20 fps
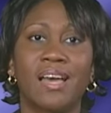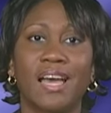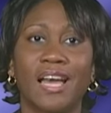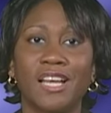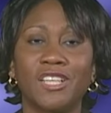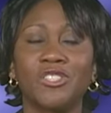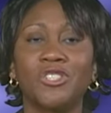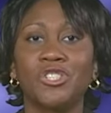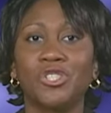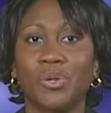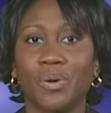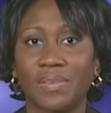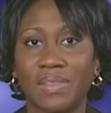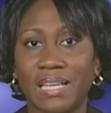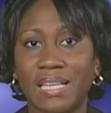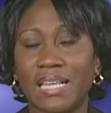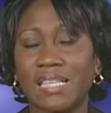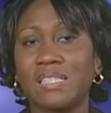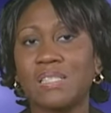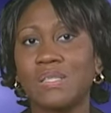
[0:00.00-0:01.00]
ensure
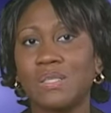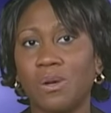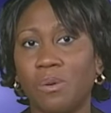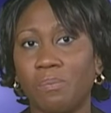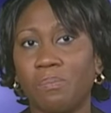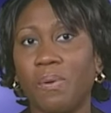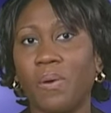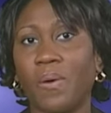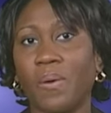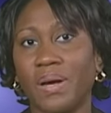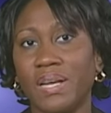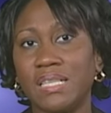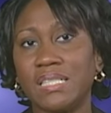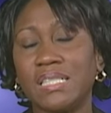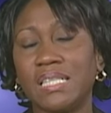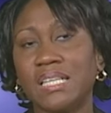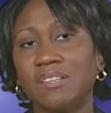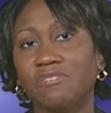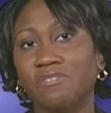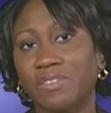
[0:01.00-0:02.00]
that at some point,
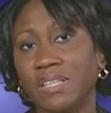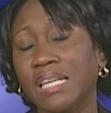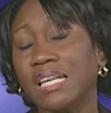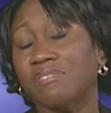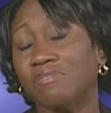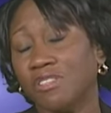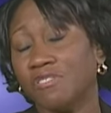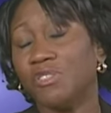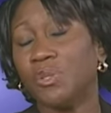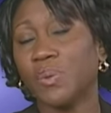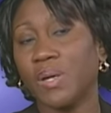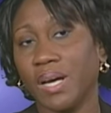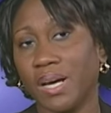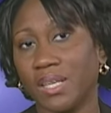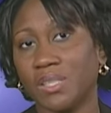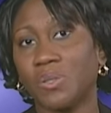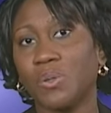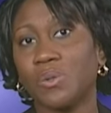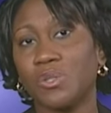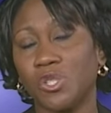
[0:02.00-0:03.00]
even if you
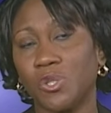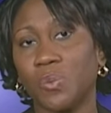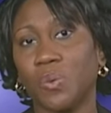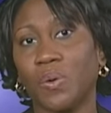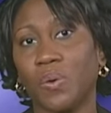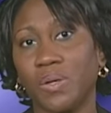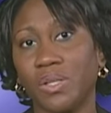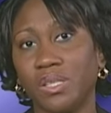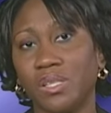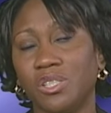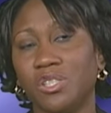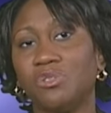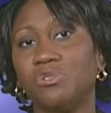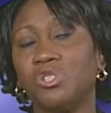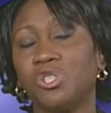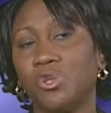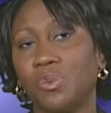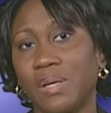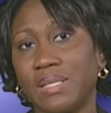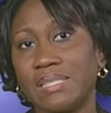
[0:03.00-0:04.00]
can't go to all, you
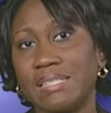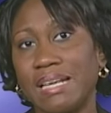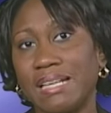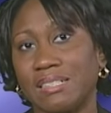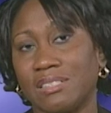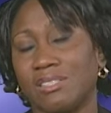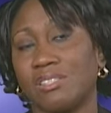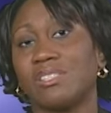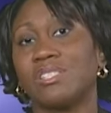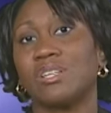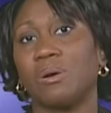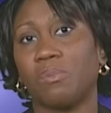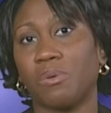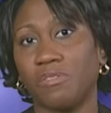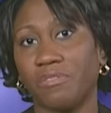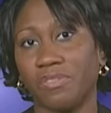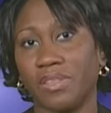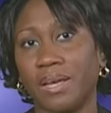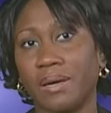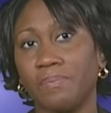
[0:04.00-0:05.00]
do attend some
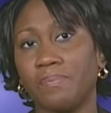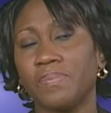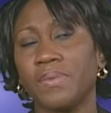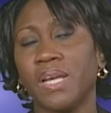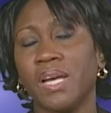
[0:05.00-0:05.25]
of them,